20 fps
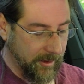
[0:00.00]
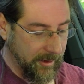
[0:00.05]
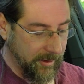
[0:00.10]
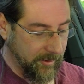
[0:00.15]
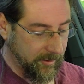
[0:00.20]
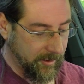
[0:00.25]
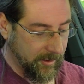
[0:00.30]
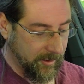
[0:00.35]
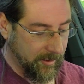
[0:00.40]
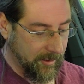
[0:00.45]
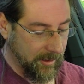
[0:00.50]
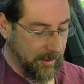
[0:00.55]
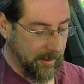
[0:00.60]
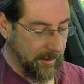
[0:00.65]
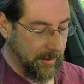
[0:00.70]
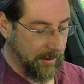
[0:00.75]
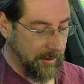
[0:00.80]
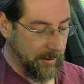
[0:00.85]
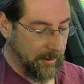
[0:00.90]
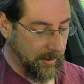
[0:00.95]
Is it
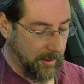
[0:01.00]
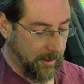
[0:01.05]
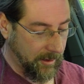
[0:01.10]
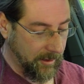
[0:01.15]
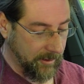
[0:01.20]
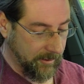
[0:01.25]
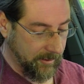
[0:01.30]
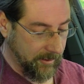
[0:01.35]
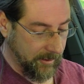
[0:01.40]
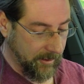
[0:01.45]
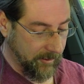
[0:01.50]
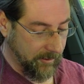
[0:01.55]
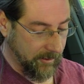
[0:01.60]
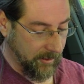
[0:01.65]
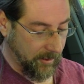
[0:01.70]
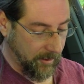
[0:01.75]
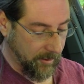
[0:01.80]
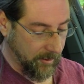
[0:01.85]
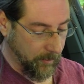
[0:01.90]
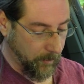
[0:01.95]
locked?
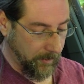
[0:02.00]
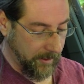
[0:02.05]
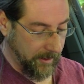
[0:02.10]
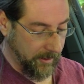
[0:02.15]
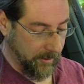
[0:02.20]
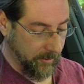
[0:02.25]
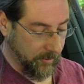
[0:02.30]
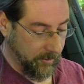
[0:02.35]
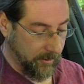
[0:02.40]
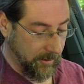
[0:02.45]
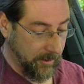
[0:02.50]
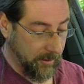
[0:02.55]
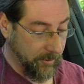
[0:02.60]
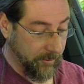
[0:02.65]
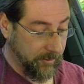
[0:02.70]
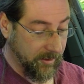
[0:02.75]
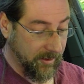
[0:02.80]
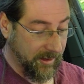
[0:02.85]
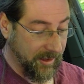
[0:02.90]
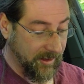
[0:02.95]
Are the windows
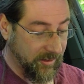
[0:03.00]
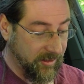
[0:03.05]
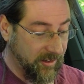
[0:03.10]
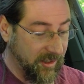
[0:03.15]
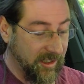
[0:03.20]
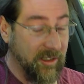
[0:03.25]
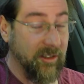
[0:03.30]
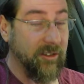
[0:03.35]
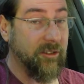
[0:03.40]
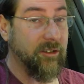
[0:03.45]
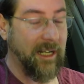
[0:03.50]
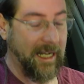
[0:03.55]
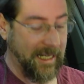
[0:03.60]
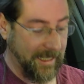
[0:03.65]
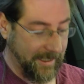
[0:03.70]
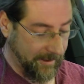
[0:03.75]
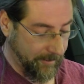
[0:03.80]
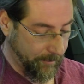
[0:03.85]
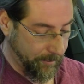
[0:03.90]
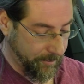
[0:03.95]
closed? You can see your
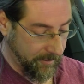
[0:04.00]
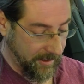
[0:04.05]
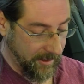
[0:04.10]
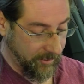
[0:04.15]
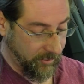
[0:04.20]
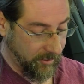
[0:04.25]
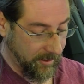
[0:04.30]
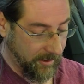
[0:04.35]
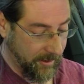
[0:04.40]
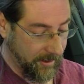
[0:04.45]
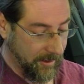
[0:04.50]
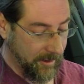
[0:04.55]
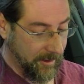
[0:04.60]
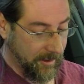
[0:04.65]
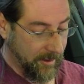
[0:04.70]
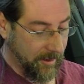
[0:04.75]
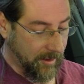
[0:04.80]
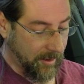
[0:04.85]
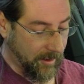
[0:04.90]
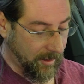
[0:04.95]
tire pressure.
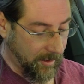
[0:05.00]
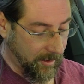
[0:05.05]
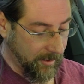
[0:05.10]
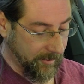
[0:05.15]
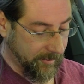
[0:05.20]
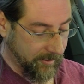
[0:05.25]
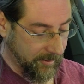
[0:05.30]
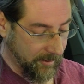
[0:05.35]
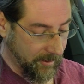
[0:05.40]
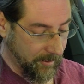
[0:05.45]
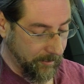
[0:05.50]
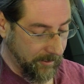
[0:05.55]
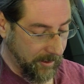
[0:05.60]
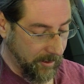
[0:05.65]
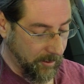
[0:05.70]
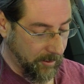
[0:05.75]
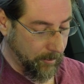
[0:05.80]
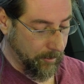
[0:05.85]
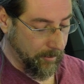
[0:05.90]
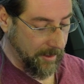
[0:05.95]
Awesome.
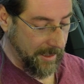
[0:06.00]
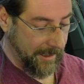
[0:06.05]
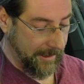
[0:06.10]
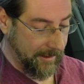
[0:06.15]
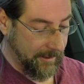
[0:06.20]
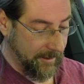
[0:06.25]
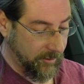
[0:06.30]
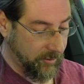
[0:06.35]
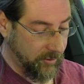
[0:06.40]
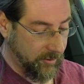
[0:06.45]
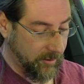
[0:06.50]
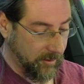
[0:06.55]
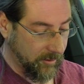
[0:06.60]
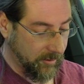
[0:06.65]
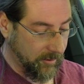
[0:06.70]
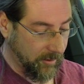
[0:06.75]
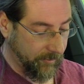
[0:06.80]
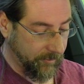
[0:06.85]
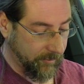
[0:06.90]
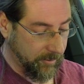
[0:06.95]
Your mileage,
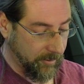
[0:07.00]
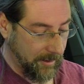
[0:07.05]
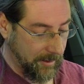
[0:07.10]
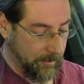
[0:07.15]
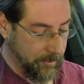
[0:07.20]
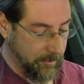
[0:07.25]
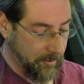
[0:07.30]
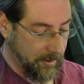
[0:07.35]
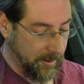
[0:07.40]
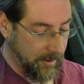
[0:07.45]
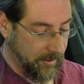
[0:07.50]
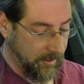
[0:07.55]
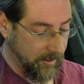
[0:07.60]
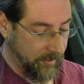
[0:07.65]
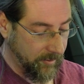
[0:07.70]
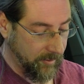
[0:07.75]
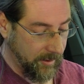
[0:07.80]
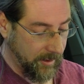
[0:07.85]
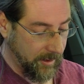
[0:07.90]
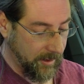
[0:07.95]
software upgrades
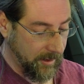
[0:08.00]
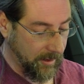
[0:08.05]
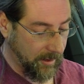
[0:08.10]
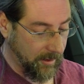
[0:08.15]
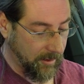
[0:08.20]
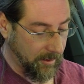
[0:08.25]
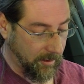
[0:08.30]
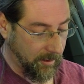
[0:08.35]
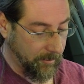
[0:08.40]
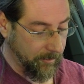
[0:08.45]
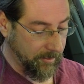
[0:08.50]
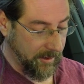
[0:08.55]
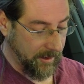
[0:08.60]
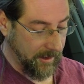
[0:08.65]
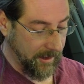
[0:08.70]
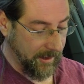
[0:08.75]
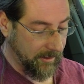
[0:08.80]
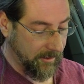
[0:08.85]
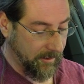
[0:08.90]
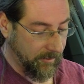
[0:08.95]
if you need it, alarm
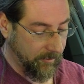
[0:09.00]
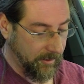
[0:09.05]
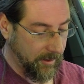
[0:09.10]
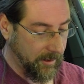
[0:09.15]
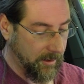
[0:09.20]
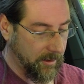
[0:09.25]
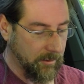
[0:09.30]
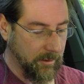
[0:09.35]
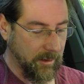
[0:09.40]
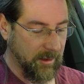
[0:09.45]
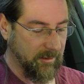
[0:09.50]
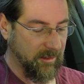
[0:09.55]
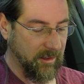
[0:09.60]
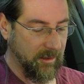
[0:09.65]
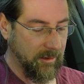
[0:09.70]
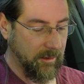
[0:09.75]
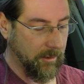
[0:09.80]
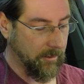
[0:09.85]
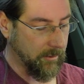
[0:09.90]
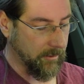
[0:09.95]
deactivated. I
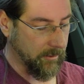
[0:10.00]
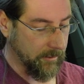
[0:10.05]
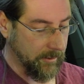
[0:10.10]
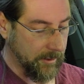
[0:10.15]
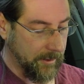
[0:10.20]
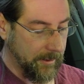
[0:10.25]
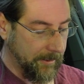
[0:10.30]
did that.